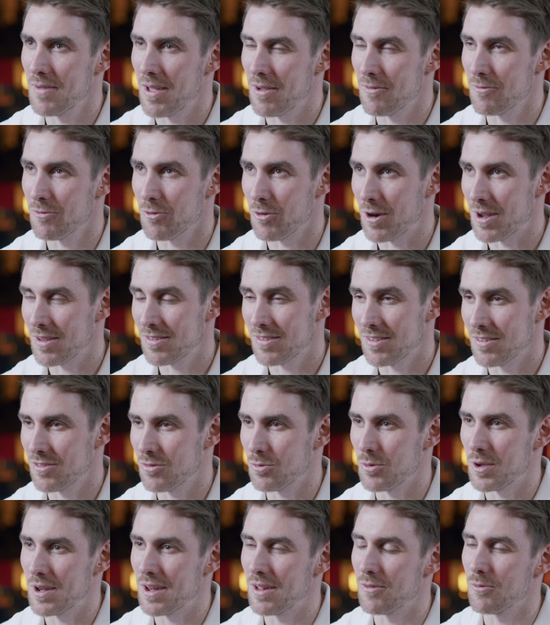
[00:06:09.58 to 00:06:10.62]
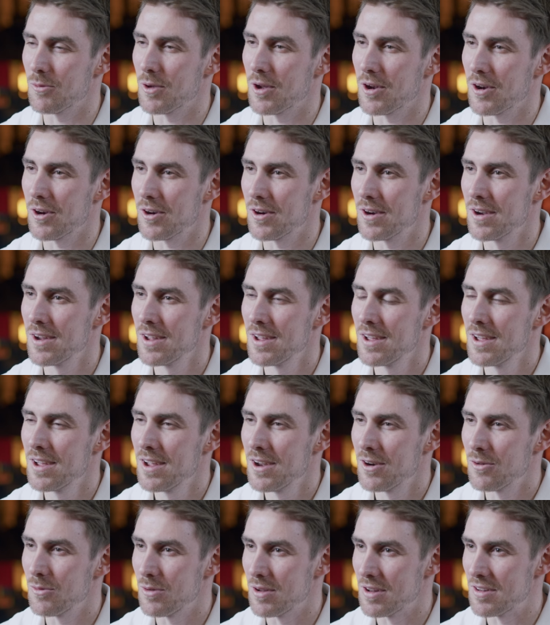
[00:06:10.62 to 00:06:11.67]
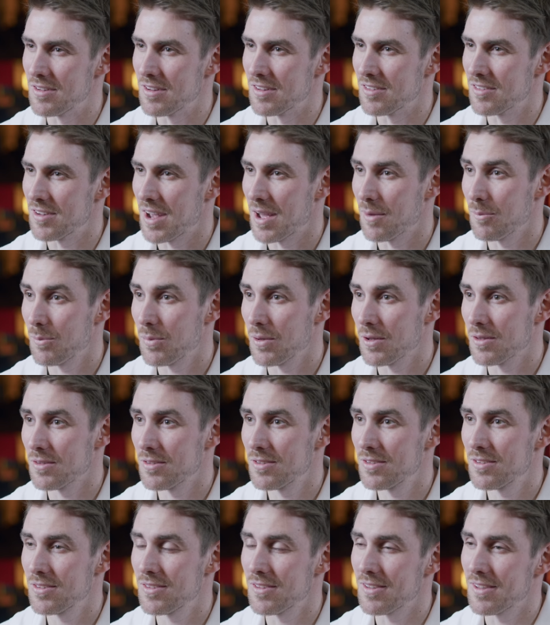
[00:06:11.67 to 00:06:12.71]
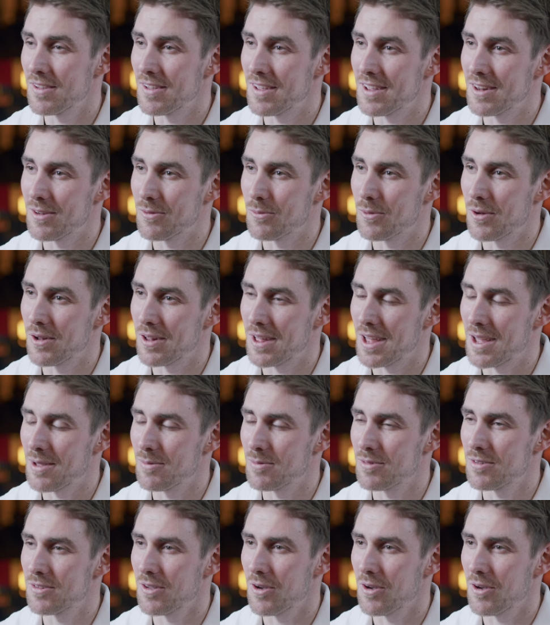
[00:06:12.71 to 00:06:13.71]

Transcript: And for us in Sweden, we are region champions in the World Games.